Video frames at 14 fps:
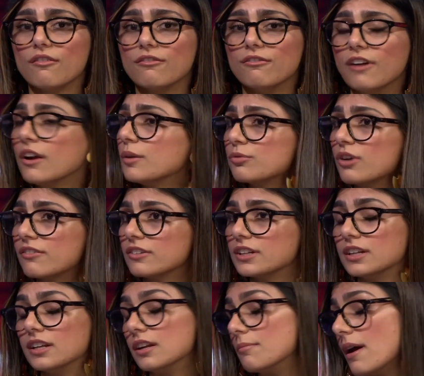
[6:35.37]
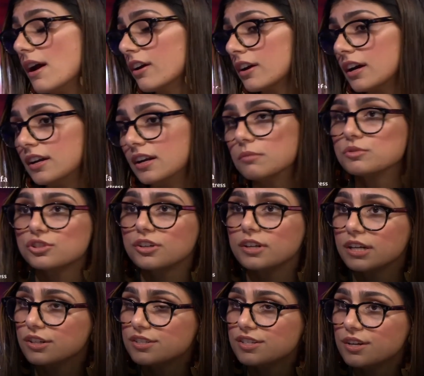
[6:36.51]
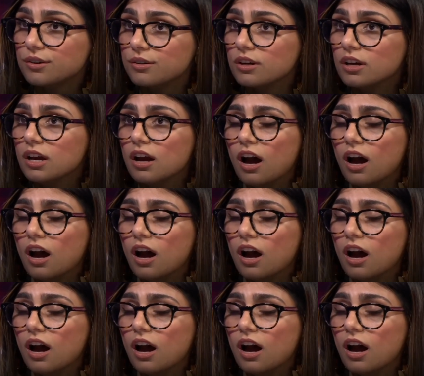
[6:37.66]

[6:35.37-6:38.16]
very prevalent in America, and I'm sure here too.